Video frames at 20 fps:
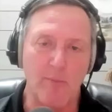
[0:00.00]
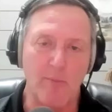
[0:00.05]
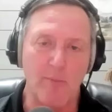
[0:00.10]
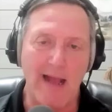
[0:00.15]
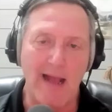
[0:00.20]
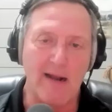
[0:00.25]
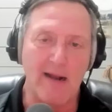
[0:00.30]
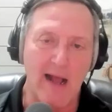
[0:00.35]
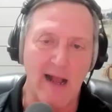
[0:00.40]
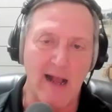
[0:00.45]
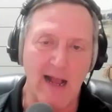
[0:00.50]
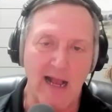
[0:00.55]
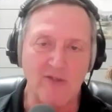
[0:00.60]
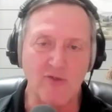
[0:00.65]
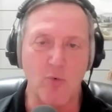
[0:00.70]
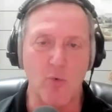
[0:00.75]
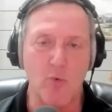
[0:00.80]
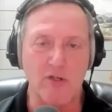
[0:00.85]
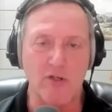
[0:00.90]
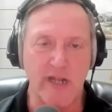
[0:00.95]
where Matt and I
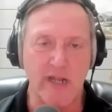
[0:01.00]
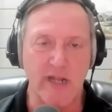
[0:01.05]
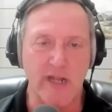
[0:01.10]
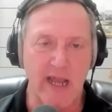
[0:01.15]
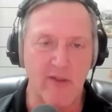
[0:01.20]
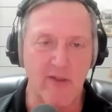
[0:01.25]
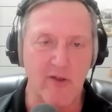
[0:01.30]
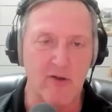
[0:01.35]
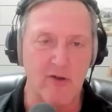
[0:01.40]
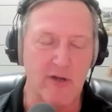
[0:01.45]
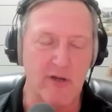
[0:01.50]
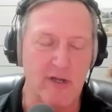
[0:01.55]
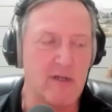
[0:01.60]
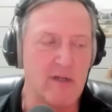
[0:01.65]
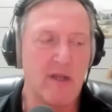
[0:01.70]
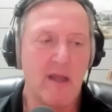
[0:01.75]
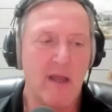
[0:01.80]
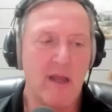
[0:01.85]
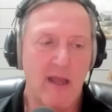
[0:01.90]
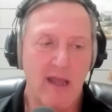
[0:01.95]
got to work together and